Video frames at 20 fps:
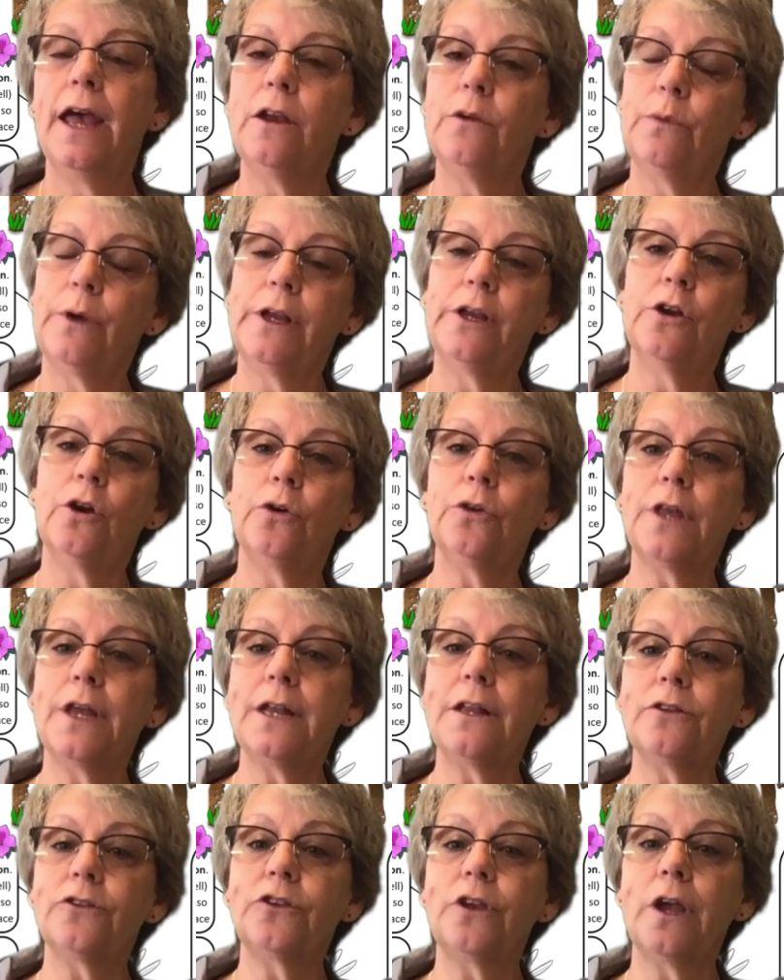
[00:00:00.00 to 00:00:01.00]
we know
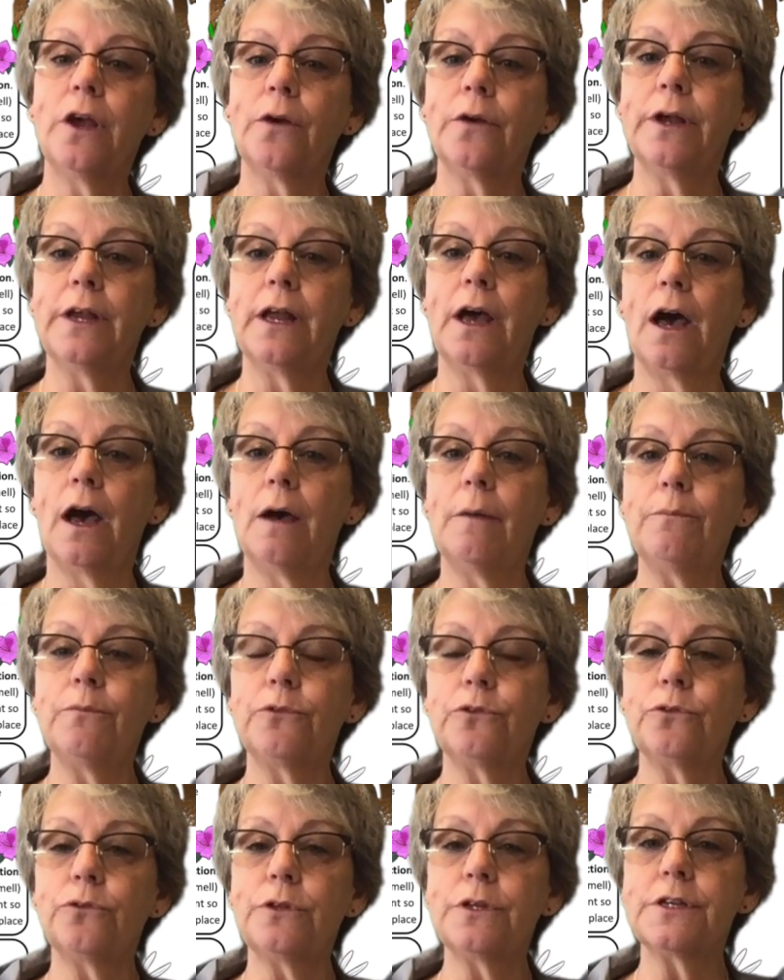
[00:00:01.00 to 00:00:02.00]
that it's carried up
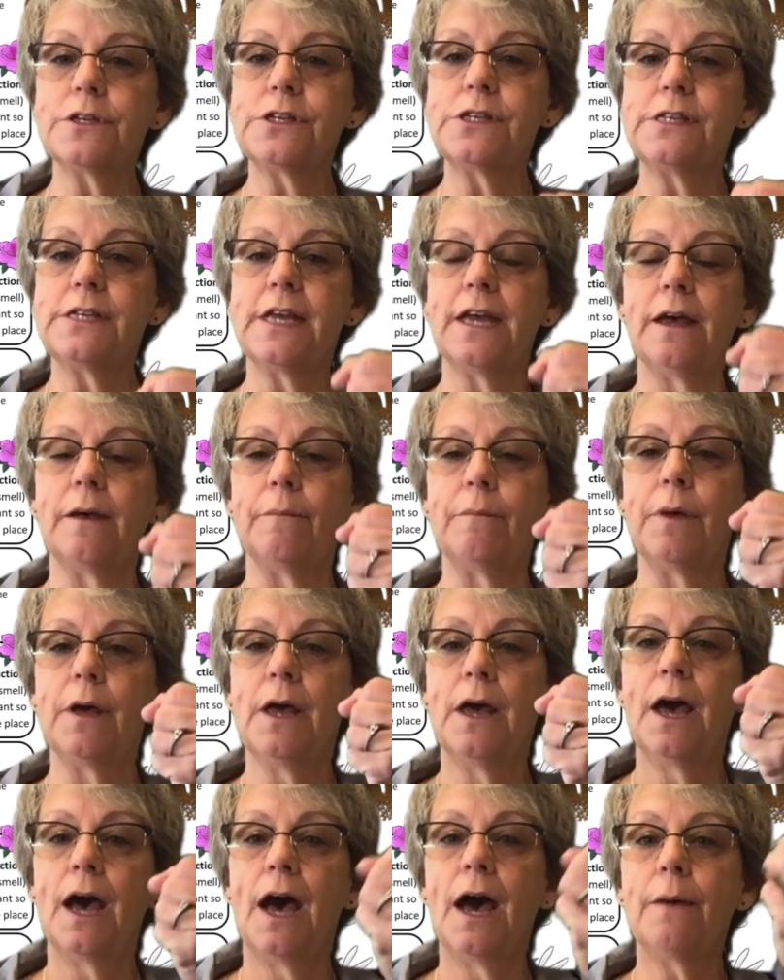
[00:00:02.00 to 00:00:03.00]
through the stem
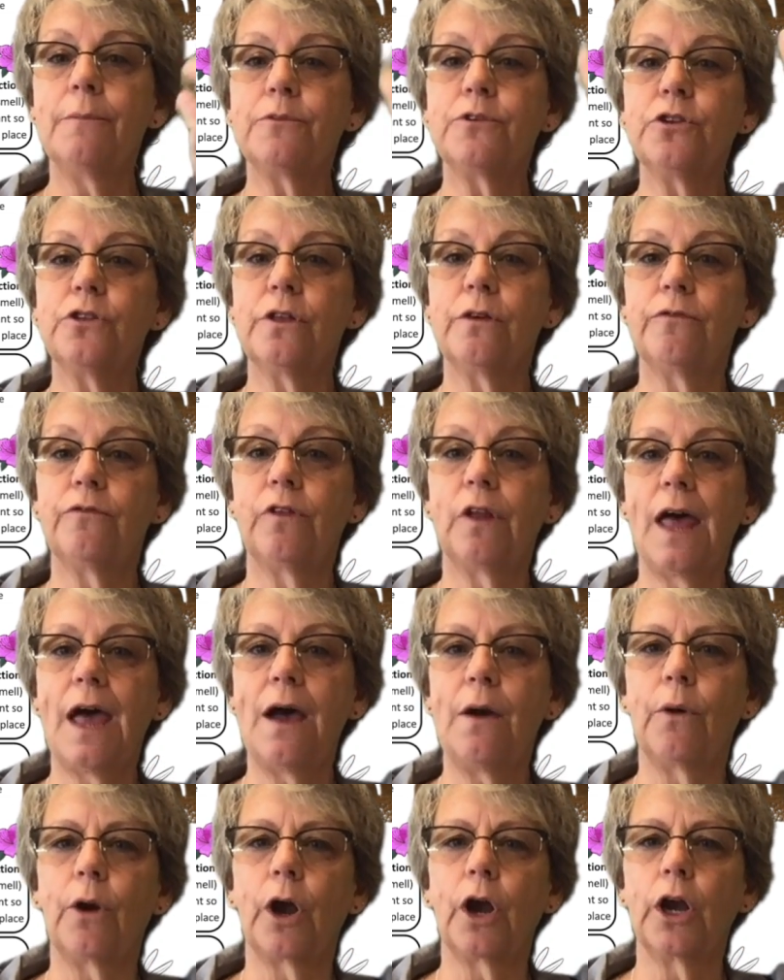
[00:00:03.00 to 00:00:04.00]
up to the
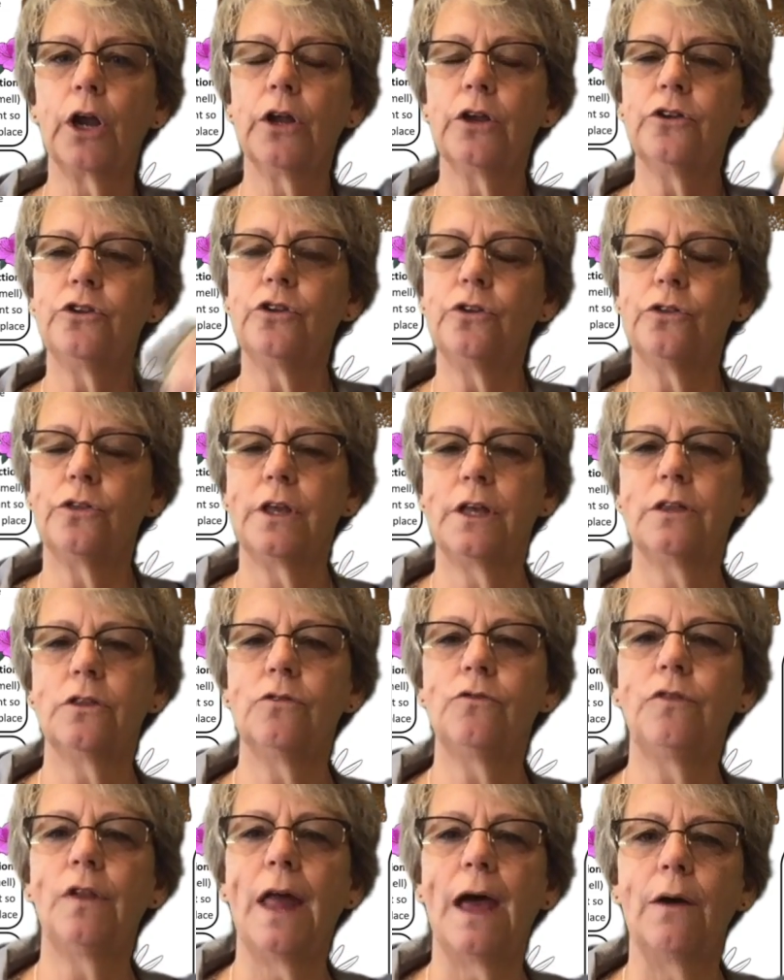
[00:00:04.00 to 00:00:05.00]
flower, do you think
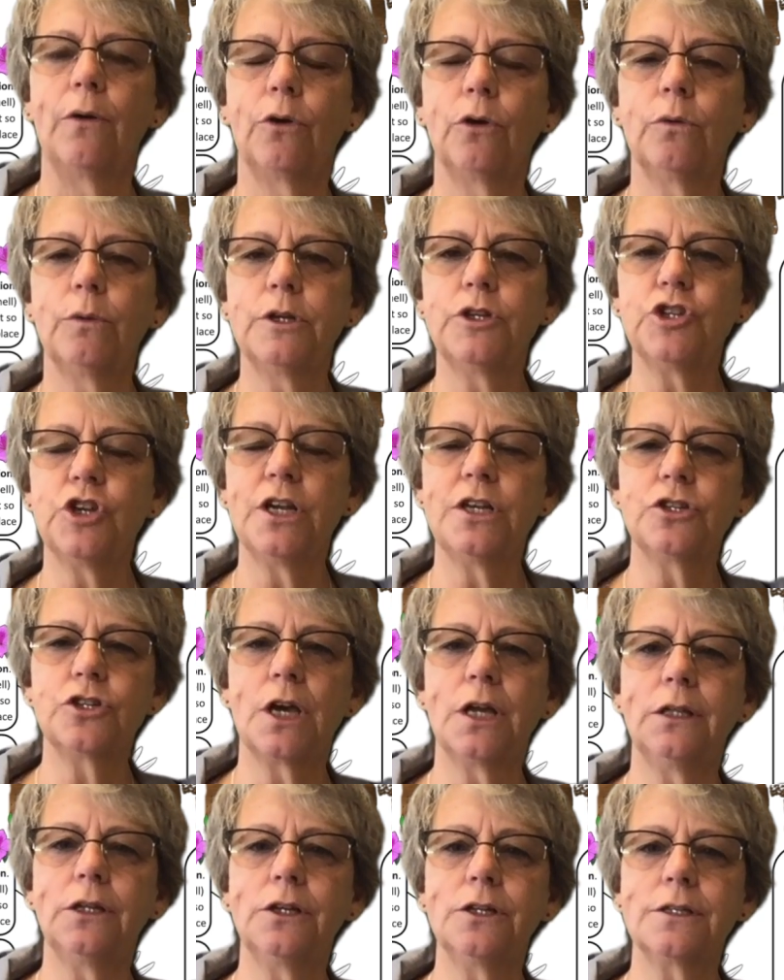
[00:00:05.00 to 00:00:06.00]
the flower would change
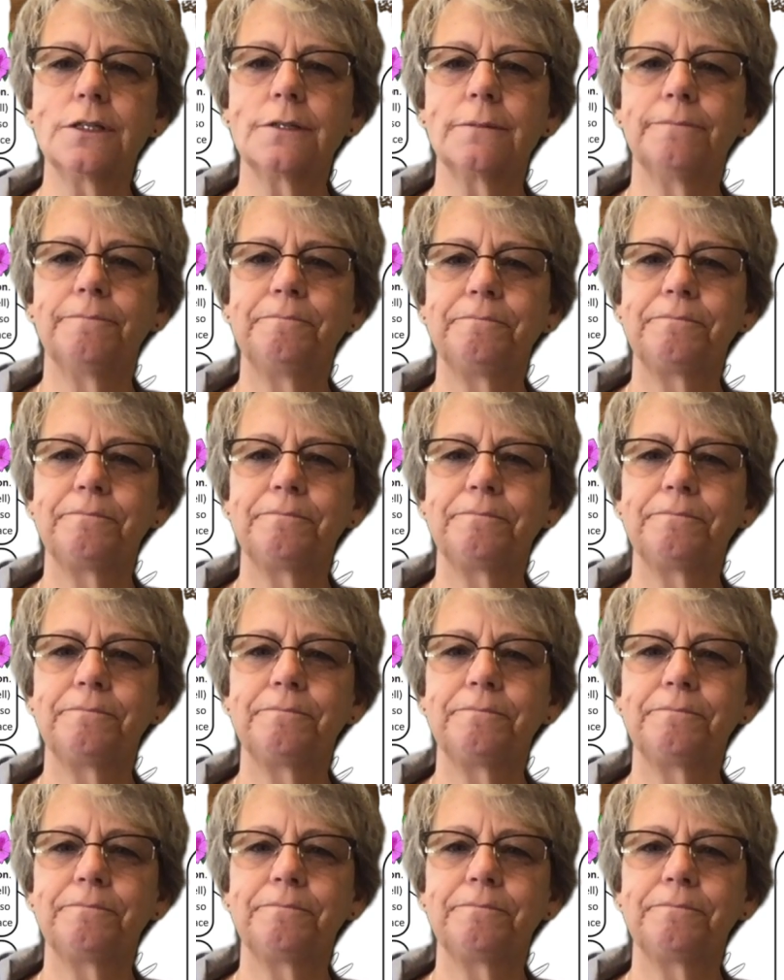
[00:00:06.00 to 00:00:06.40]
colors?